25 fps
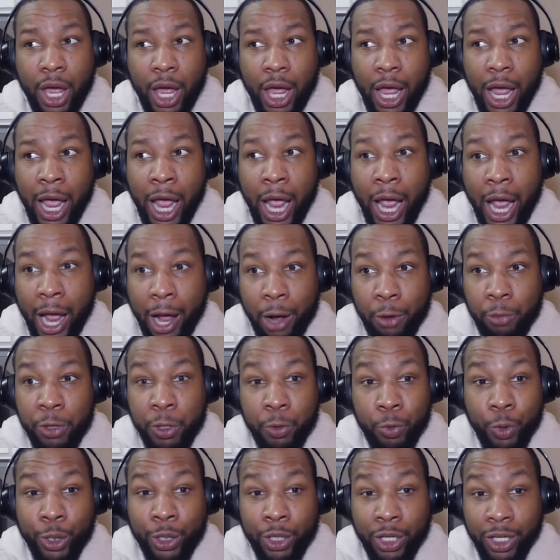how we
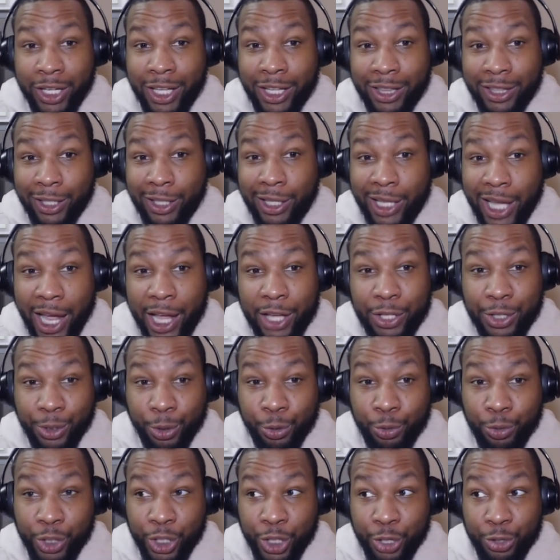would look at the last
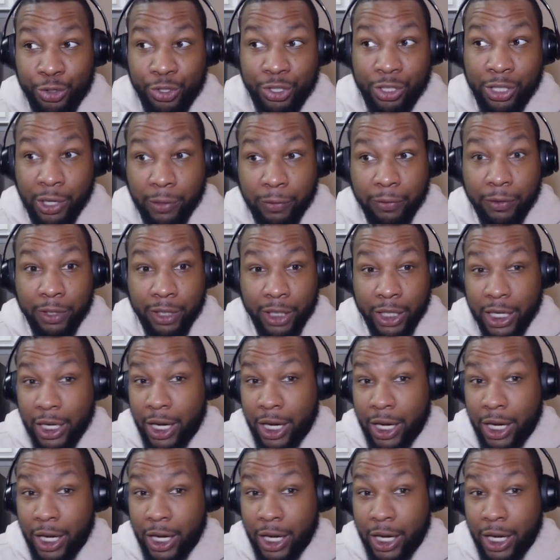2 years differently